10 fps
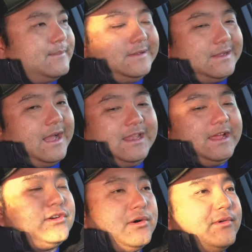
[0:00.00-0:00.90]
But I
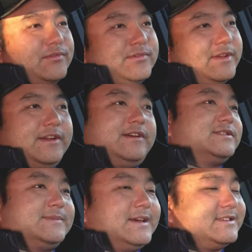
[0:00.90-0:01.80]
like going through the
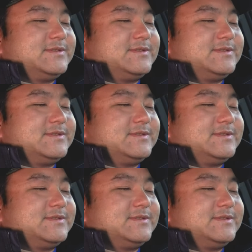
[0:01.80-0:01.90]
gears, man.